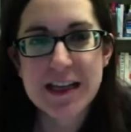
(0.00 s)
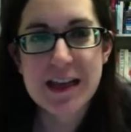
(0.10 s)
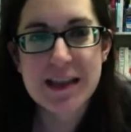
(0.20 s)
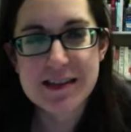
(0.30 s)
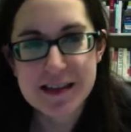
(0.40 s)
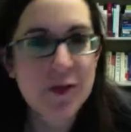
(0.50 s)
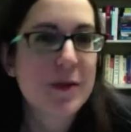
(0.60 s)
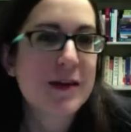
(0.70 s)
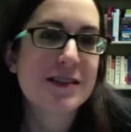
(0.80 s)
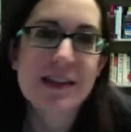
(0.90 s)
the
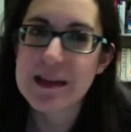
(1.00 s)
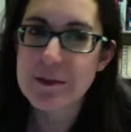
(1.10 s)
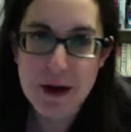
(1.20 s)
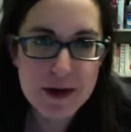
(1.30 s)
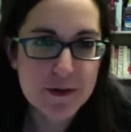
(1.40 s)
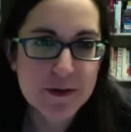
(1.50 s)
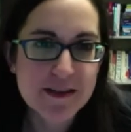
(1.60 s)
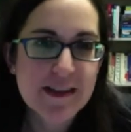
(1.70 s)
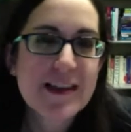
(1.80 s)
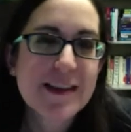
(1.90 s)
syllabus and in the
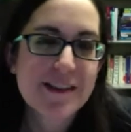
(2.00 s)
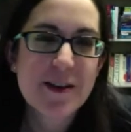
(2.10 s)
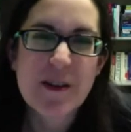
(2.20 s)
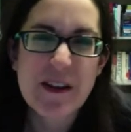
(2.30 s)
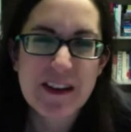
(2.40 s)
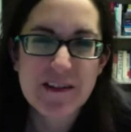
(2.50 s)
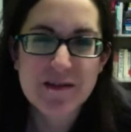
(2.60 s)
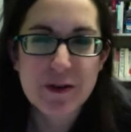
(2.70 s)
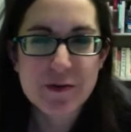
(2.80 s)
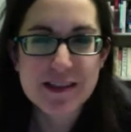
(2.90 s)
modules so you don't get
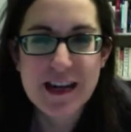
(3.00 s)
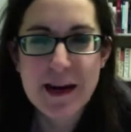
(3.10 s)
confused.